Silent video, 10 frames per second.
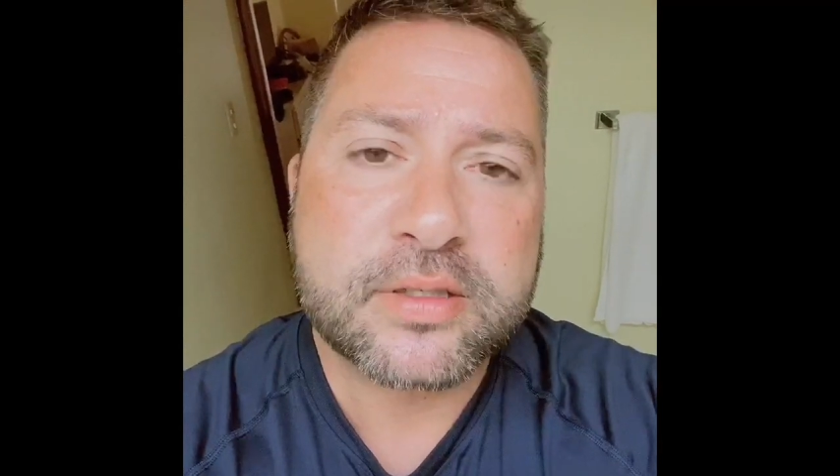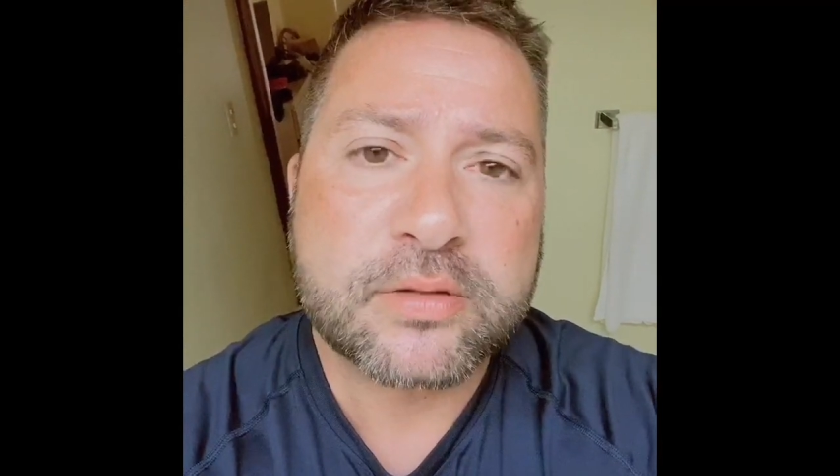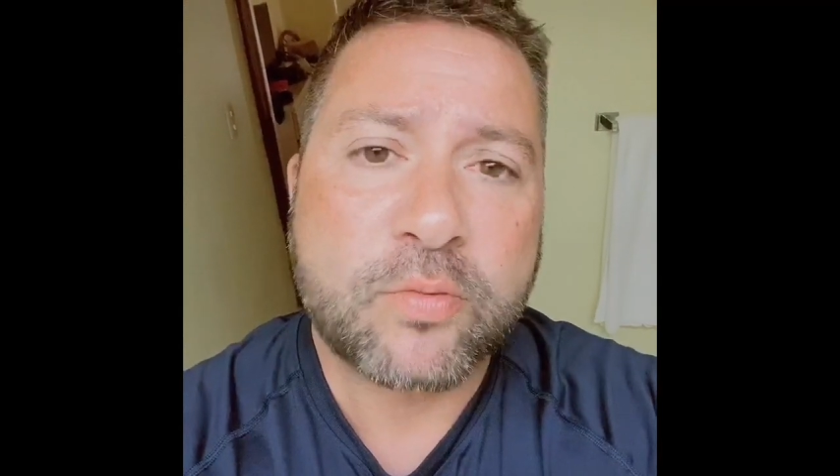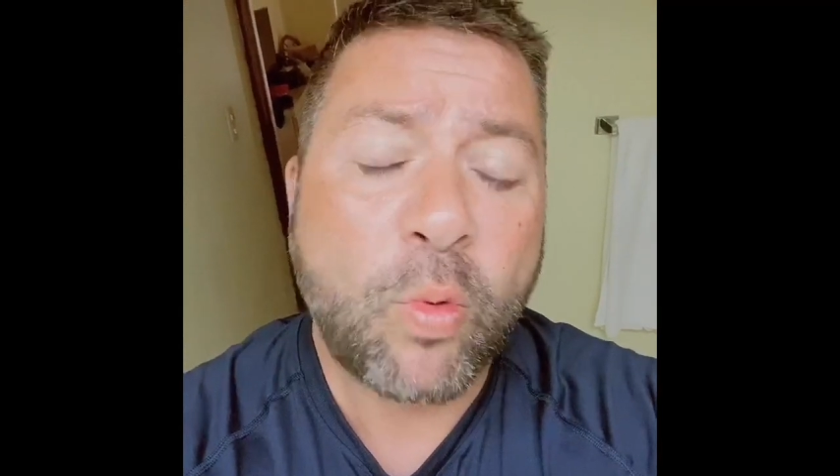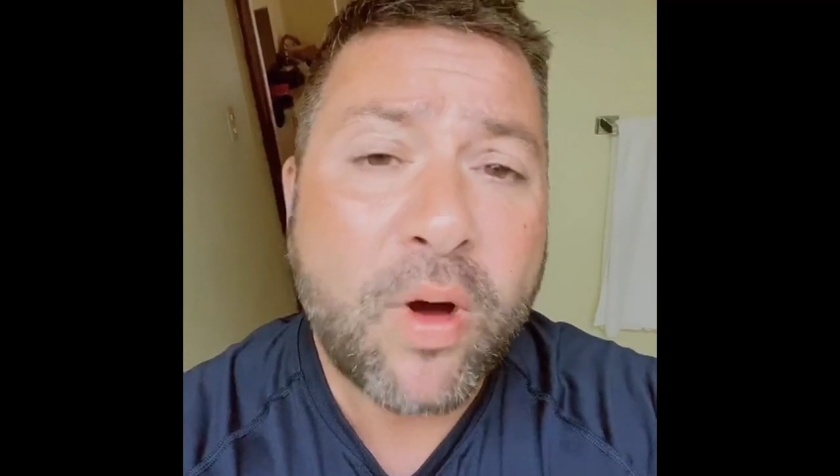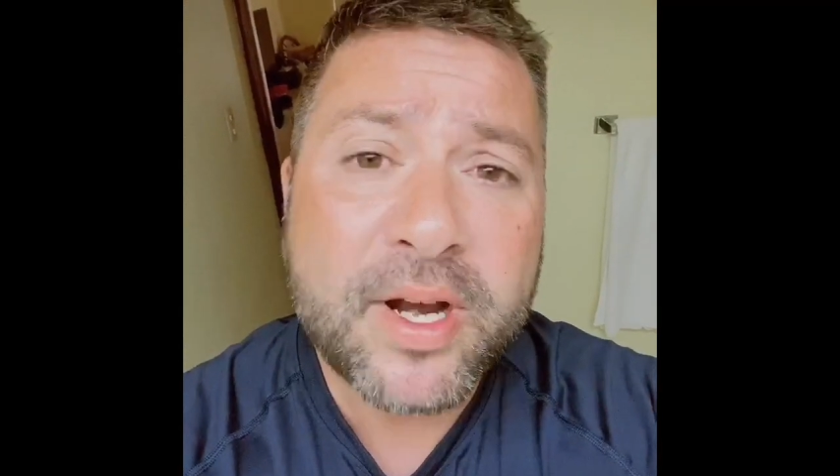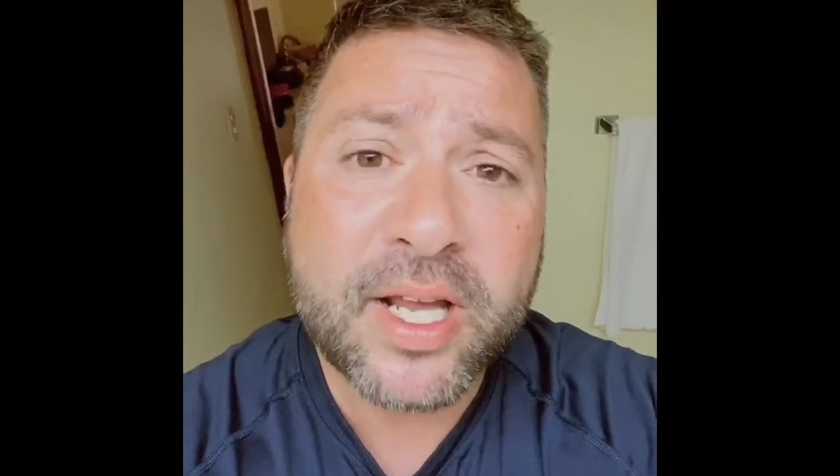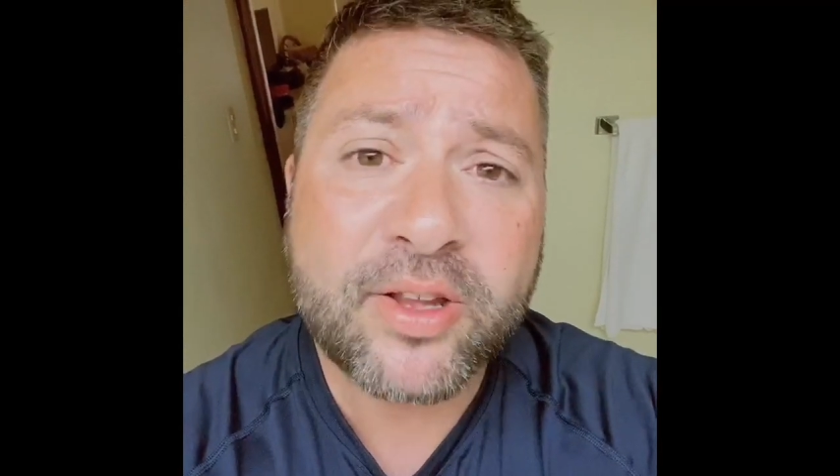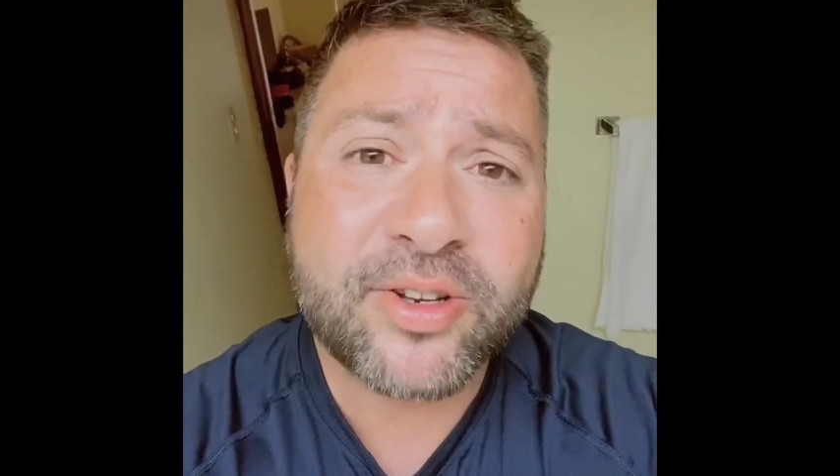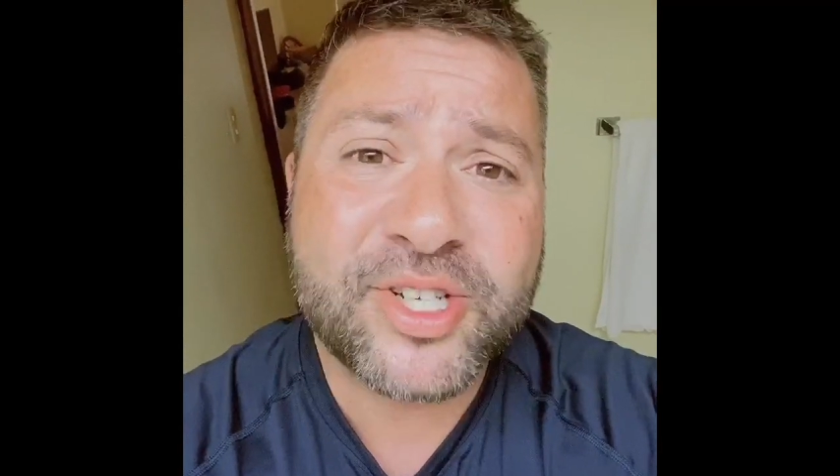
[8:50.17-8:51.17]
Well, one day,
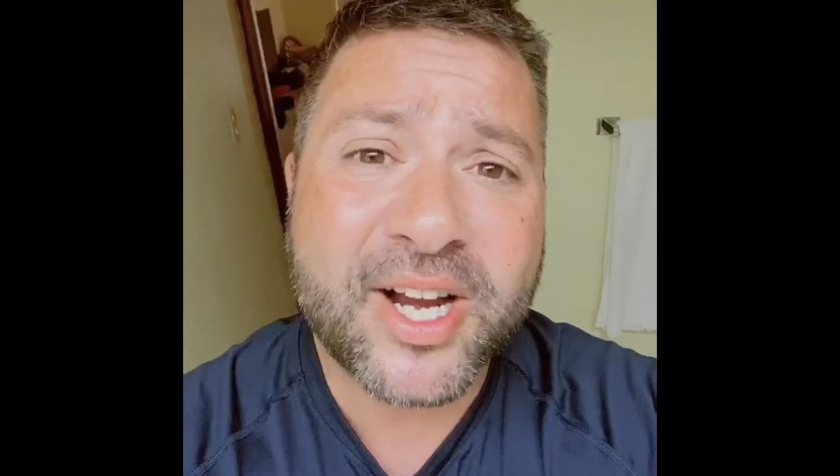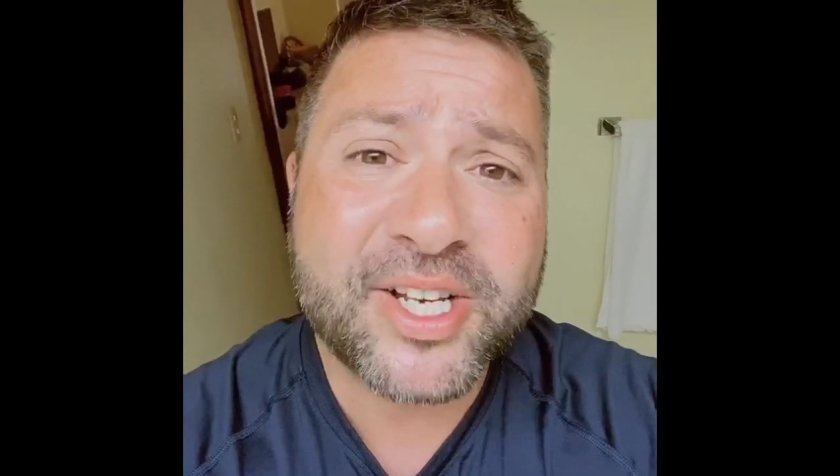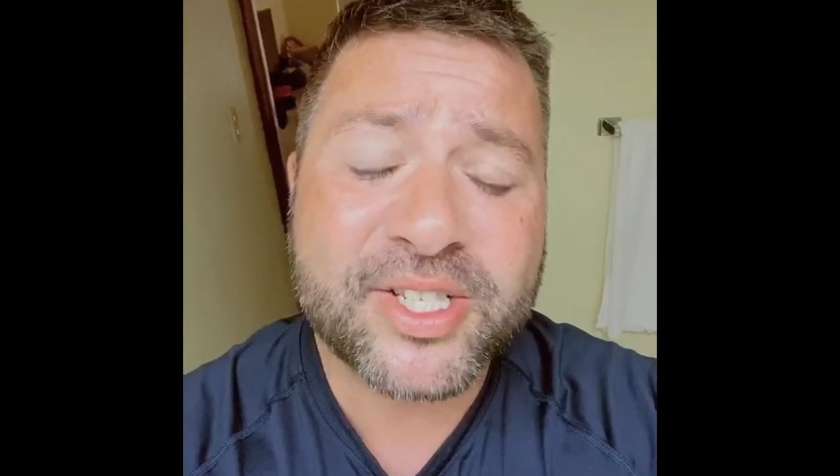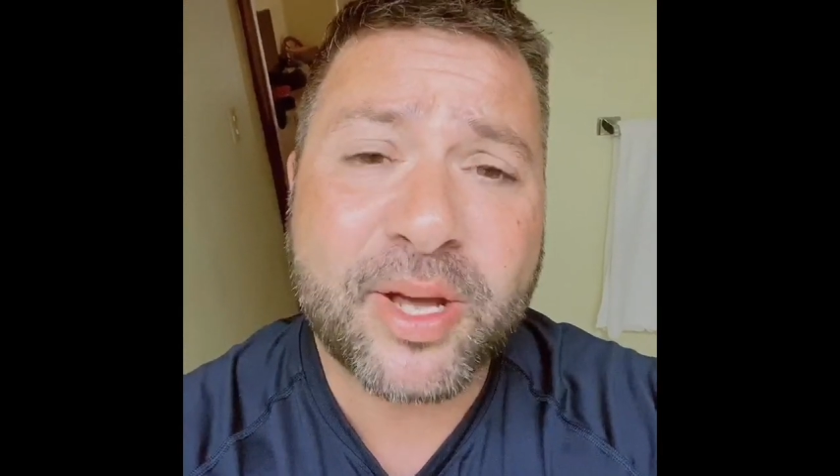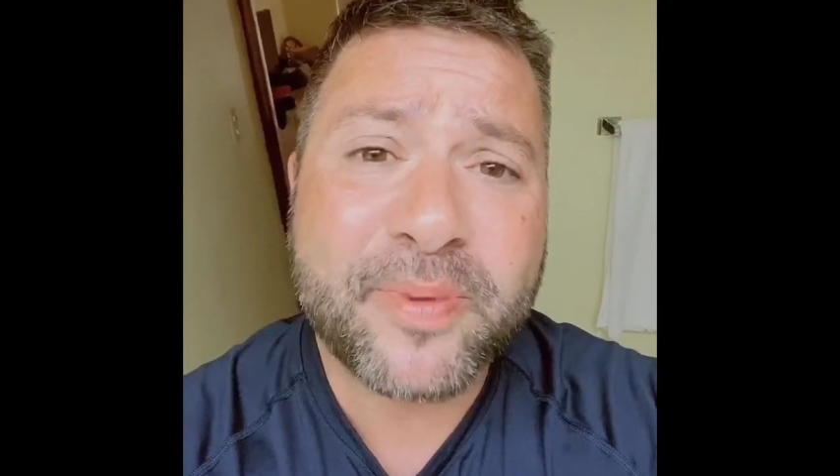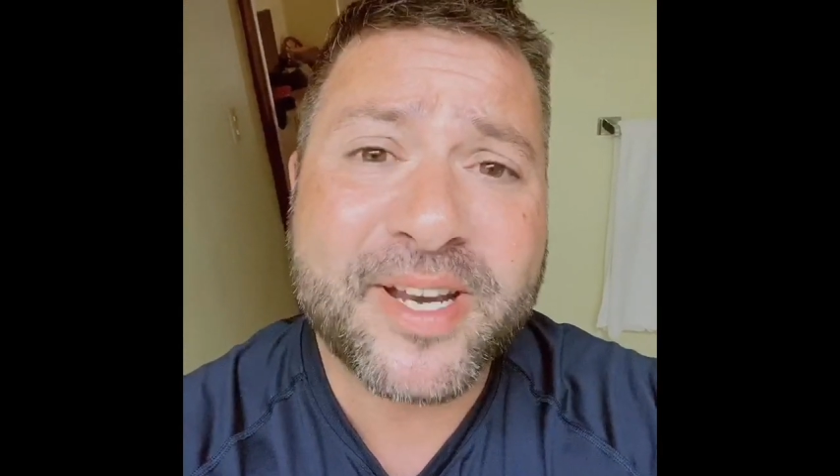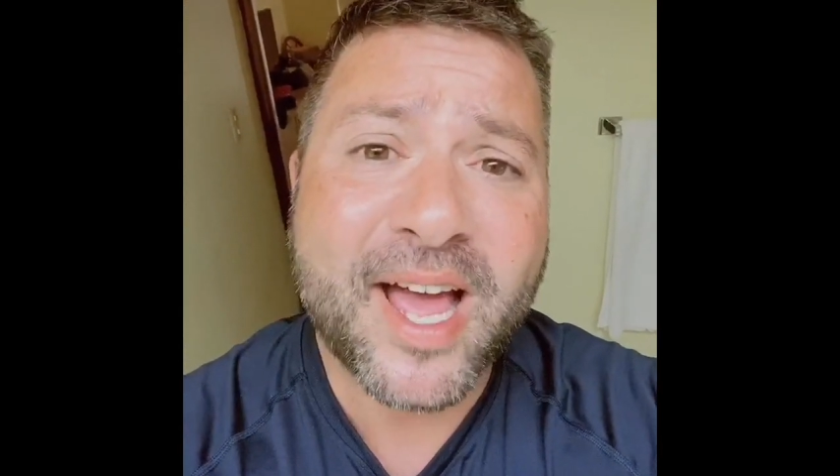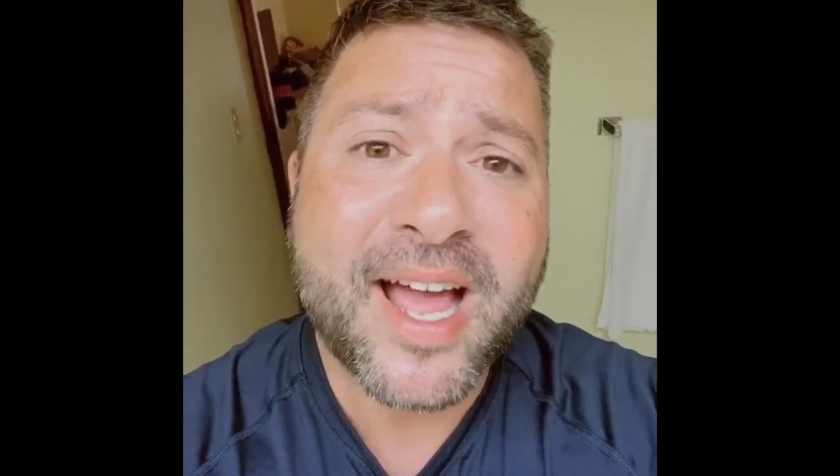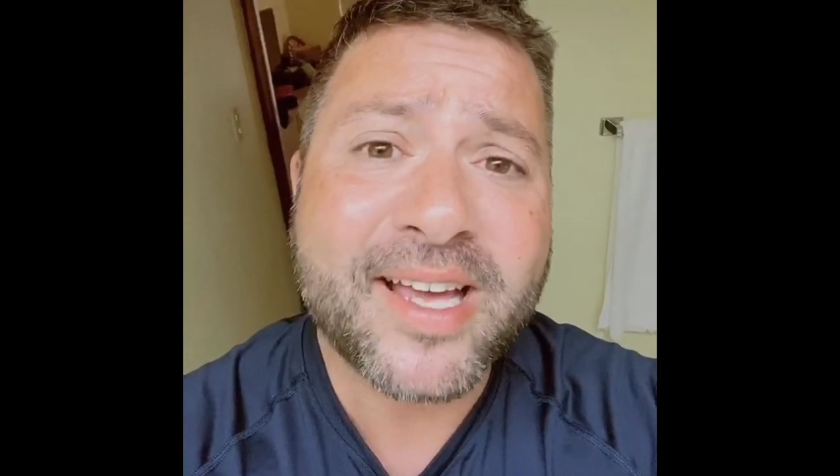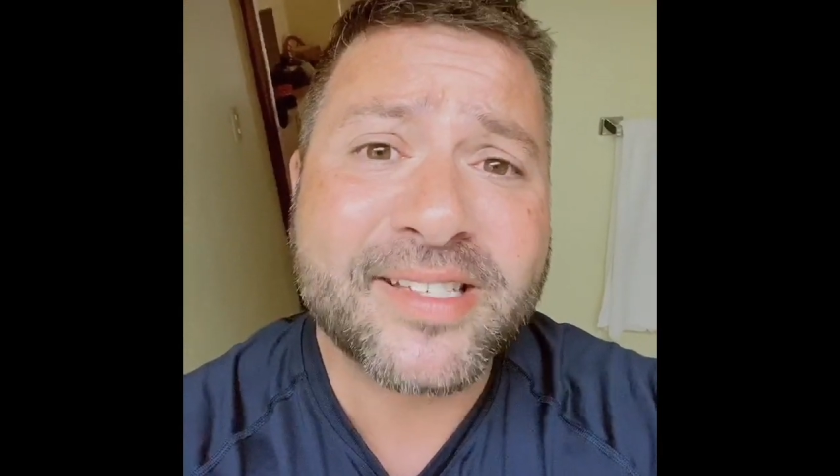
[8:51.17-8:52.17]
little Johnny just up and
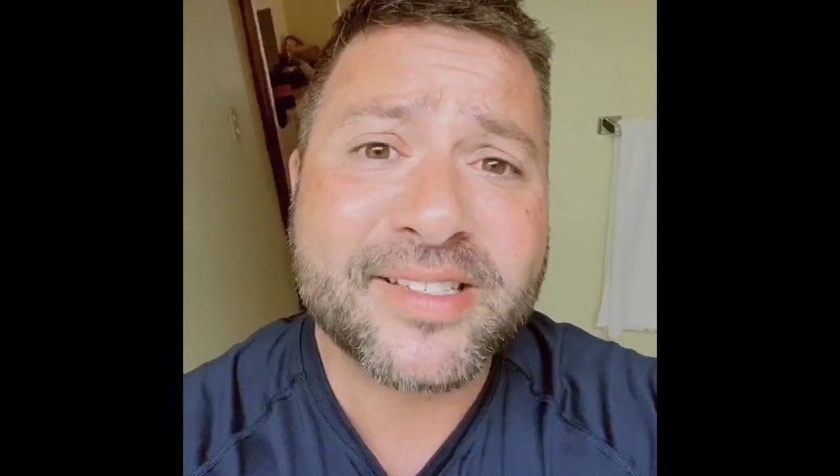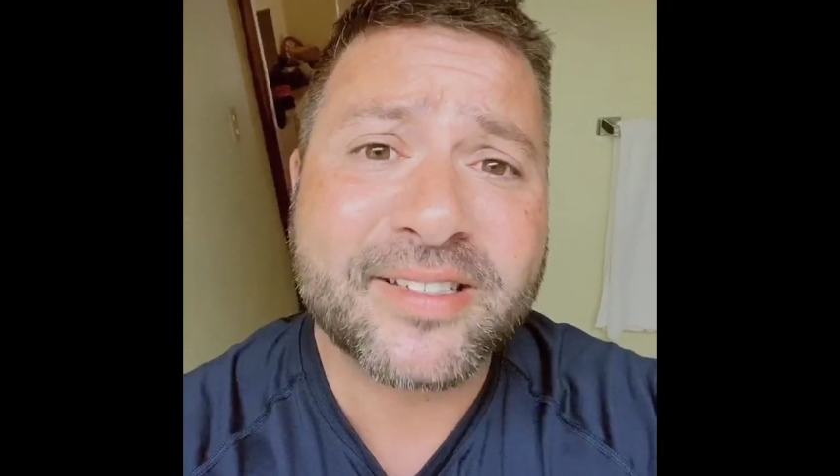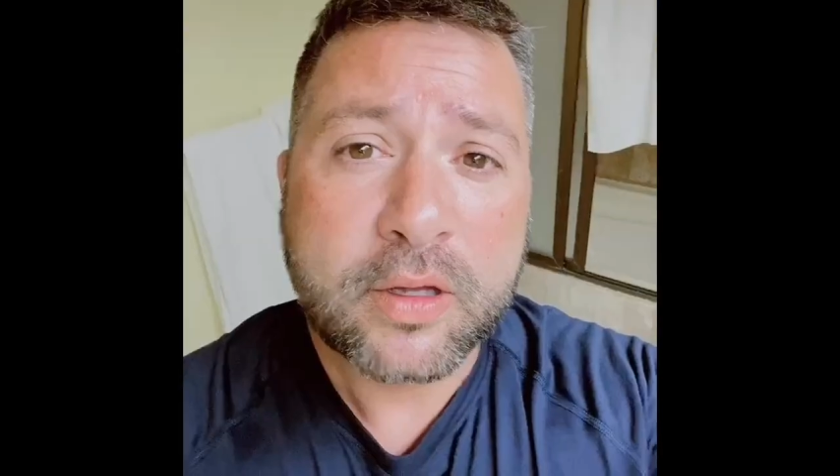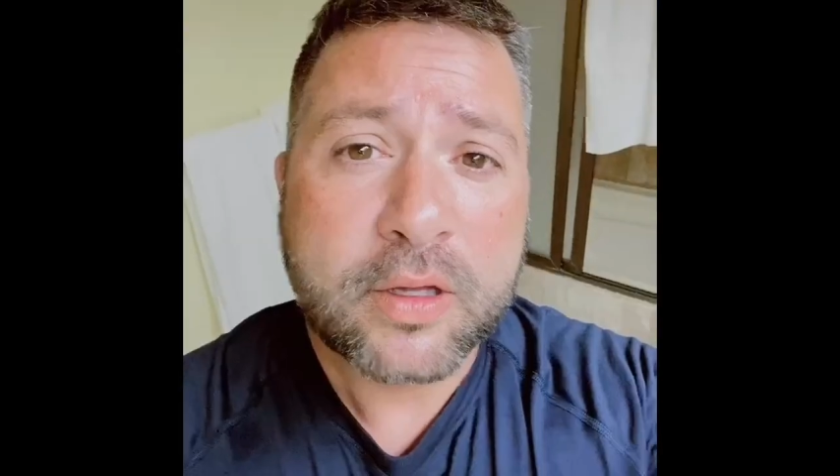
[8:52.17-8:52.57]
dies.